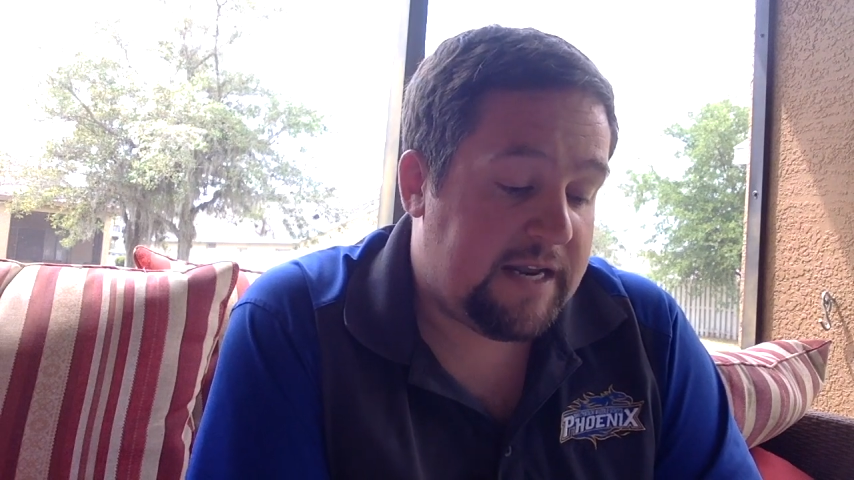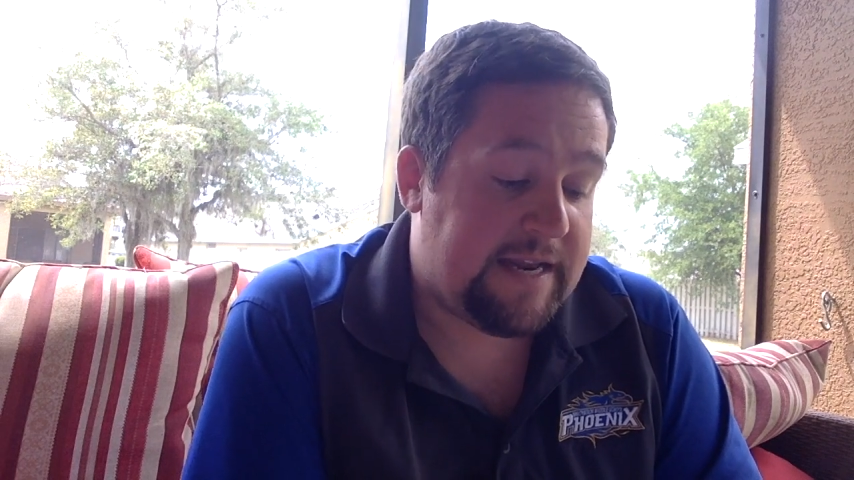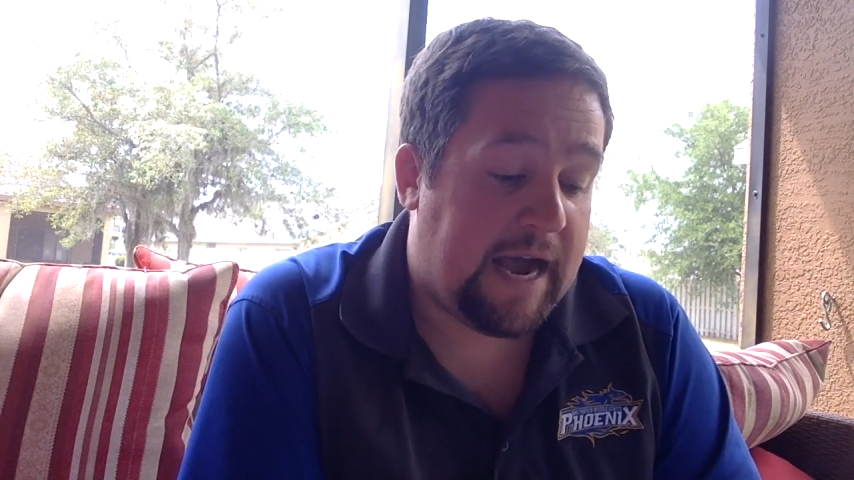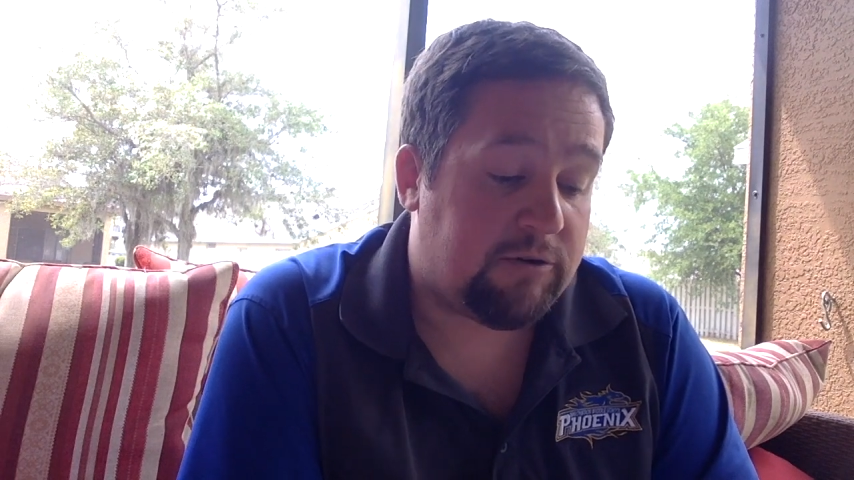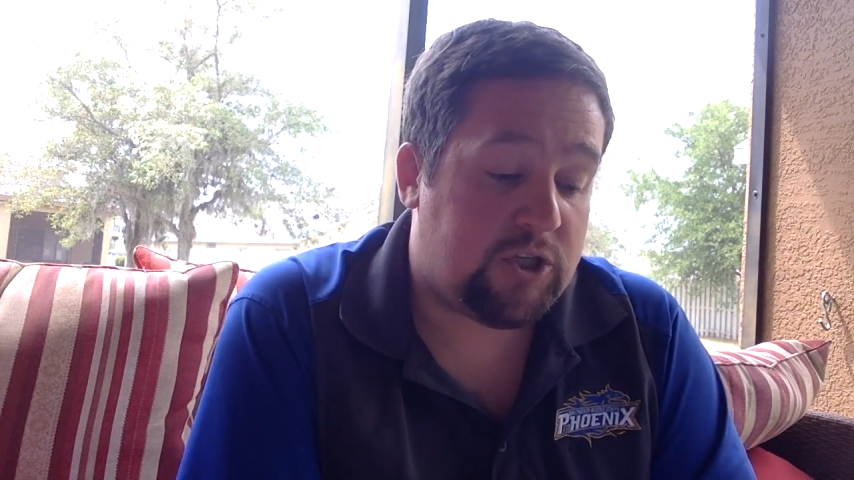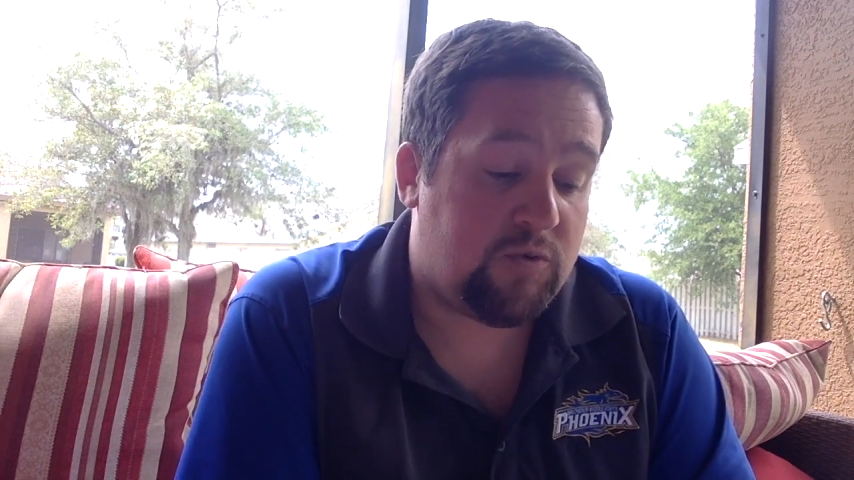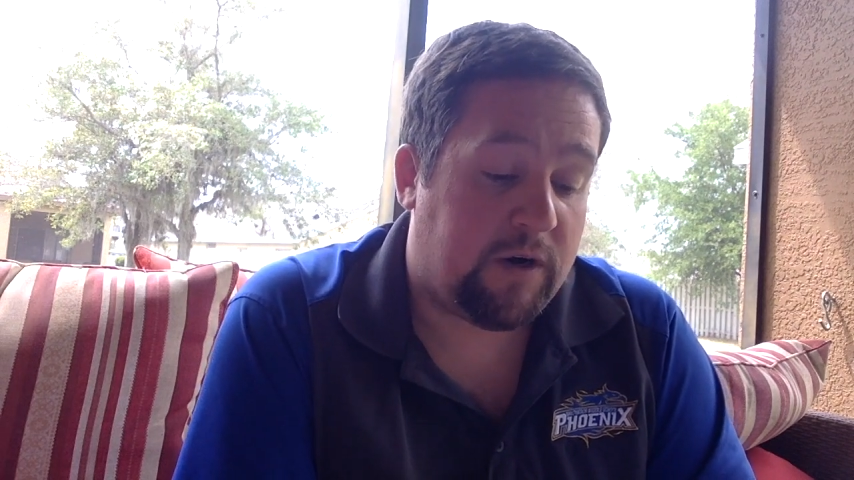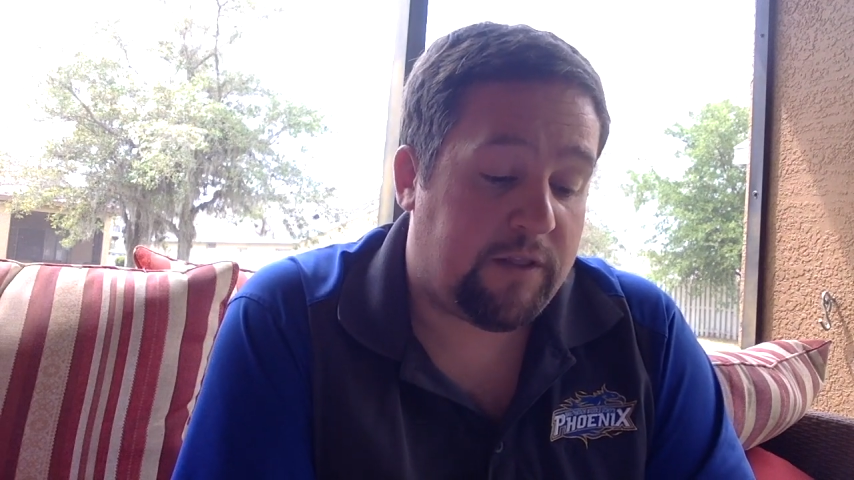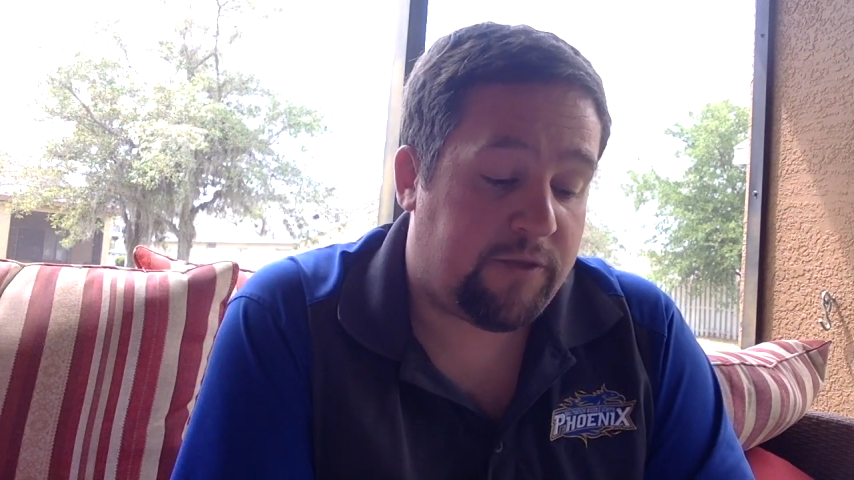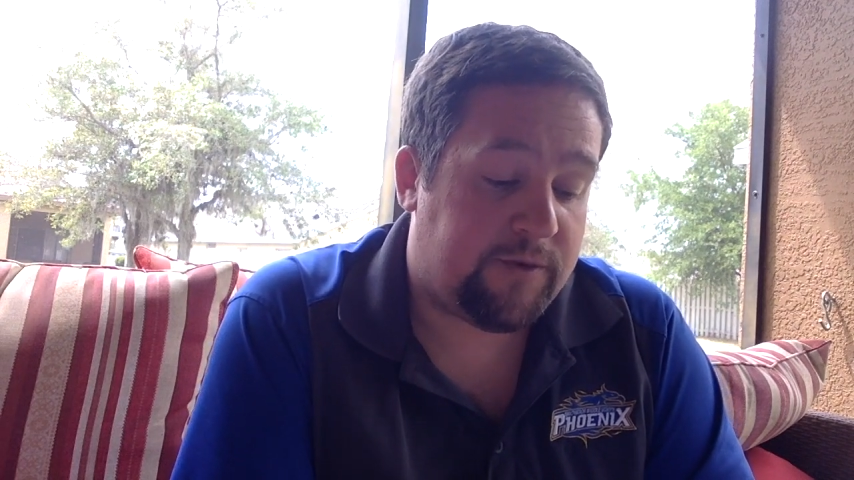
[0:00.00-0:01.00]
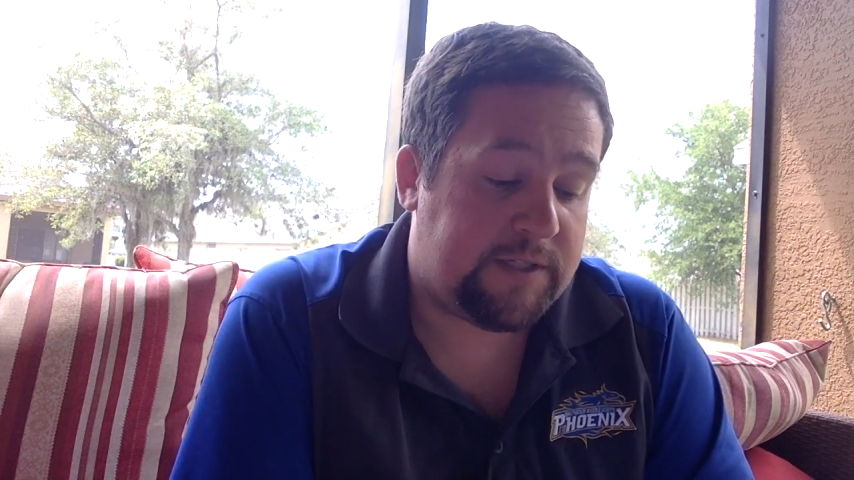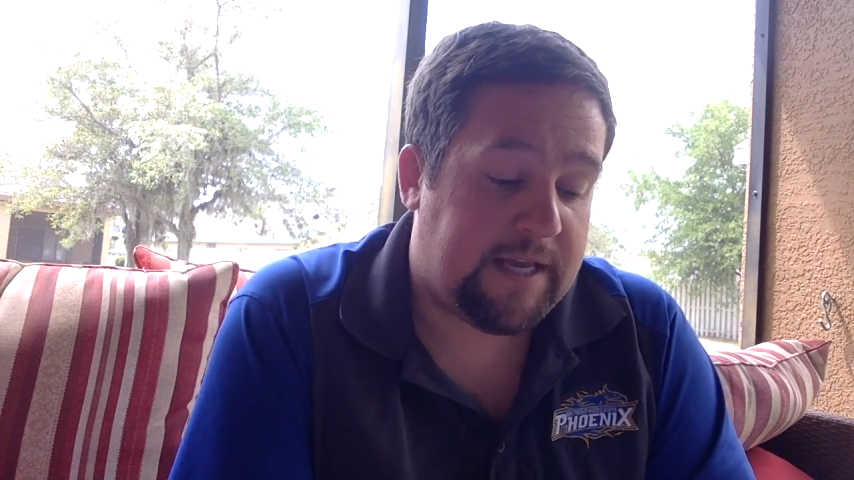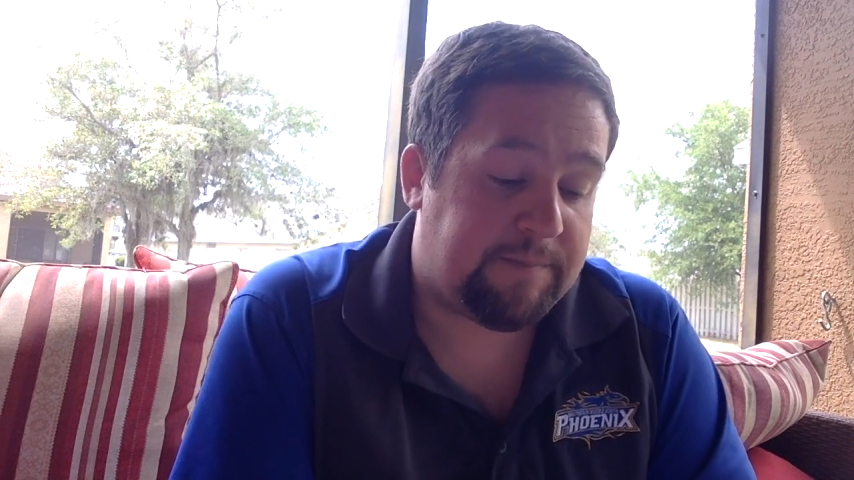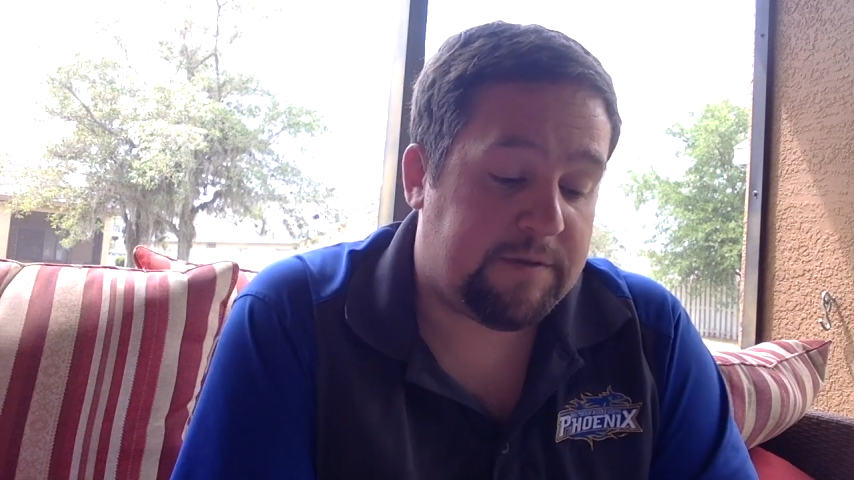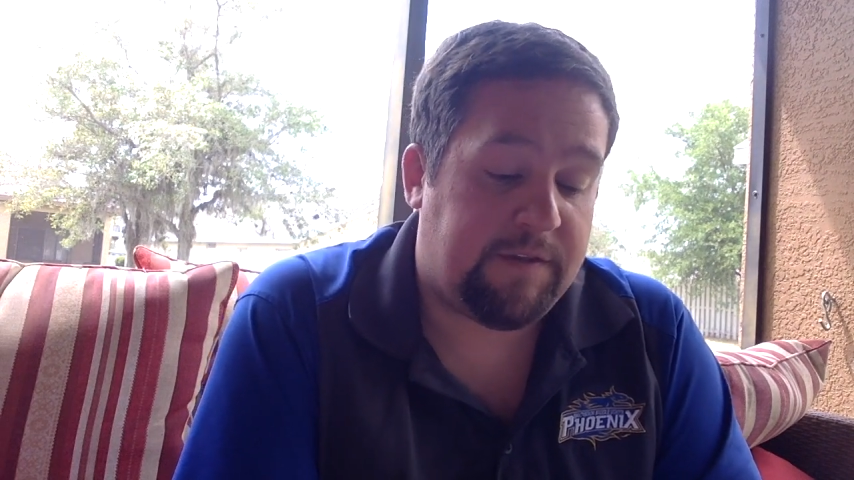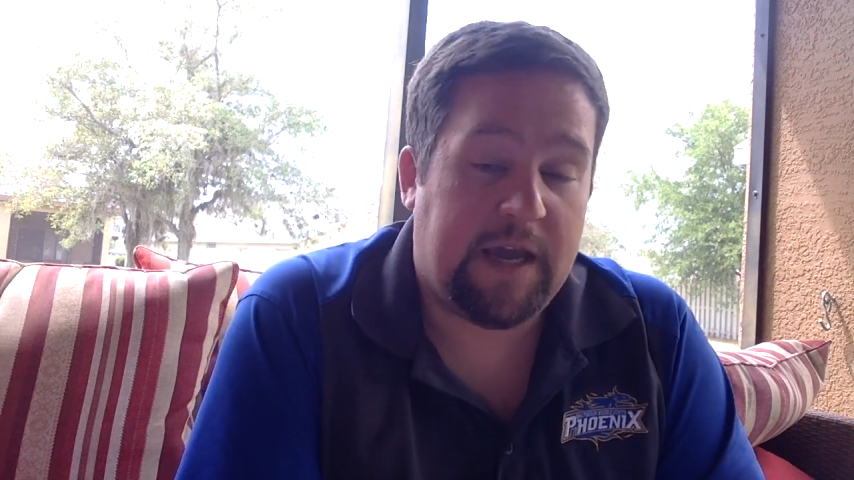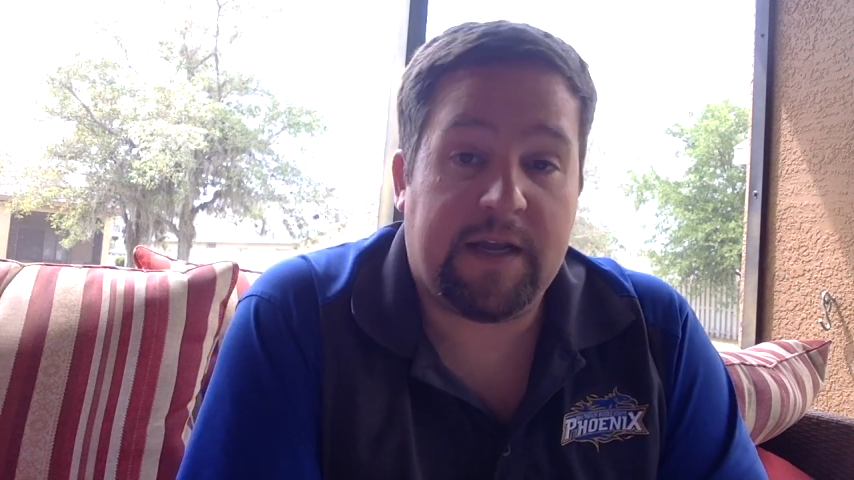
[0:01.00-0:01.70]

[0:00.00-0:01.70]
Now, 2 out of the 3 steps of the